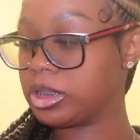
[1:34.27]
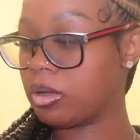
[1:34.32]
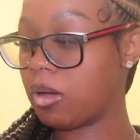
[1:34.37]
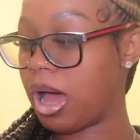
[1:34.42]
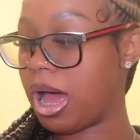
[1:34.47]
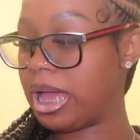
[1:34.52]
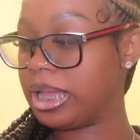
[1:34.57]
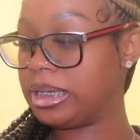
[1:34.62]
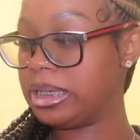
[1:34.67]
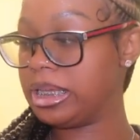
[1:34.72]
So
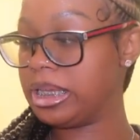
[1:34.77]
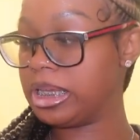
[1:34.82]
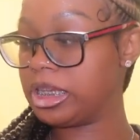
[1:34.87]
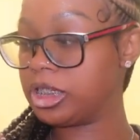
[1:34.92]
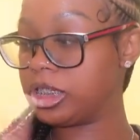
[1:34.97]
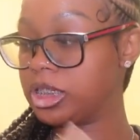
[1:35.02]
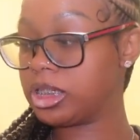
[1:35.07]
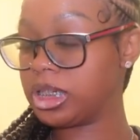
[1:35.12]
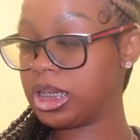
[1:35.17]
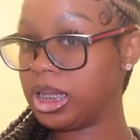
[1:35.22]
I did
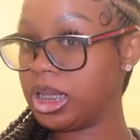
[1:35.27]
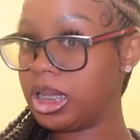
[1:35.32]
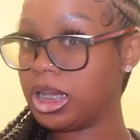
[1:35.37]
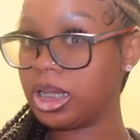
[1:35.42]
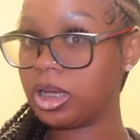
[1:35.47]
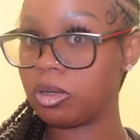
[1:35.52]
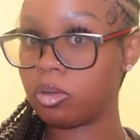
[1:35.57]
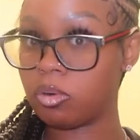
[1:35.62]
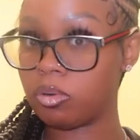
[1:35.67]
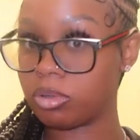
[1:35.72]
Shein,
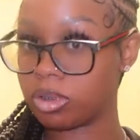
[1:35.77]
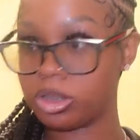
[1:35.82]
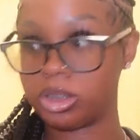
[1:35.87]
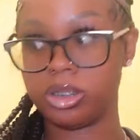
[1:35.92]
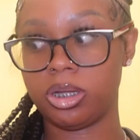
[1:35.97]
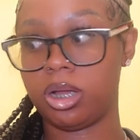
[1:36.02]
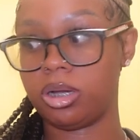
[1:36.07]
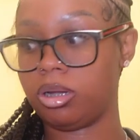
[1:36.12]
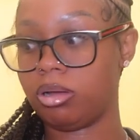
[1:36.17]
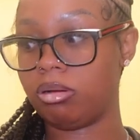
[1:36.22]
of
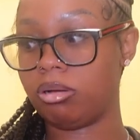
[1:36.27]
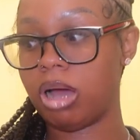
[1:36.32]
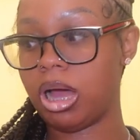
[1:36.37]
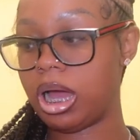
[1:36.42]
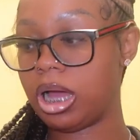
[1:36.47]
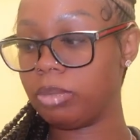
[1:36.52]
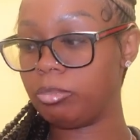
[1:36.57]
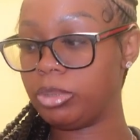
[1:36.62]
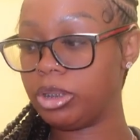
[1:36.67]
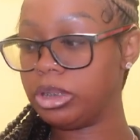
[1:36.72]
course. Y'all know how
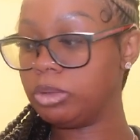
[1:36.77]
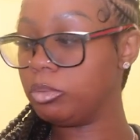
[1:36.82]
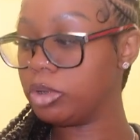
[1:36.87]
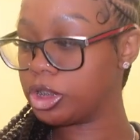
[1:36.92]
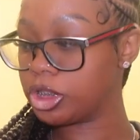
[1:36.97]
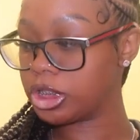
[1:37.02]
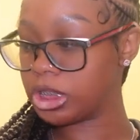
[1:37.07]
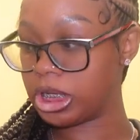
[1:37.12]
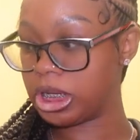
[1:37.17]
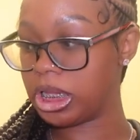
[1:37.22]
I be with
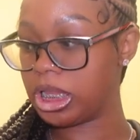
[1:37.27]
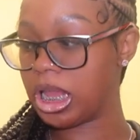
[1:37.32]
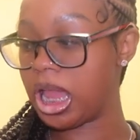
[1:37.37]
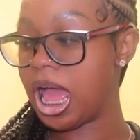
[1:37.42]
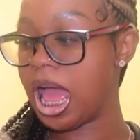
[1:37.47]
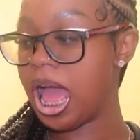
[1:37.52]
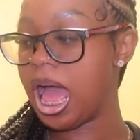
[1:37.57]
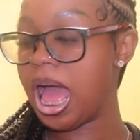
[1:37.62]
Shein.